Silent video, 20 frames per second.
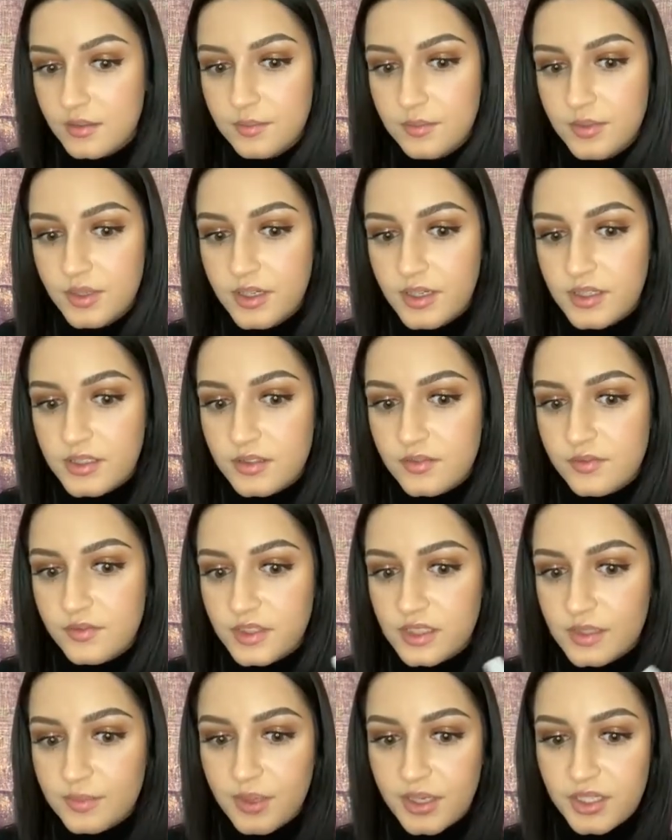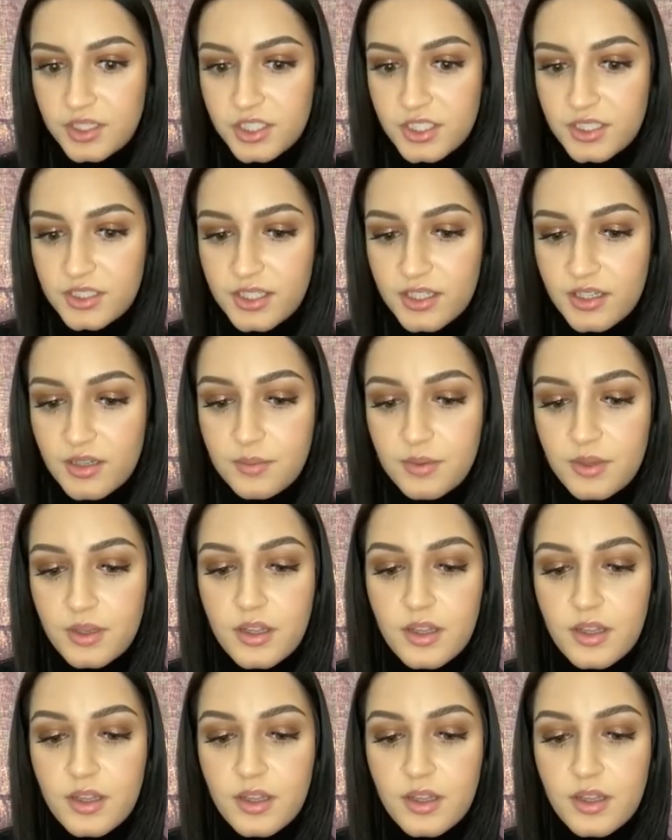because of the spongy tip.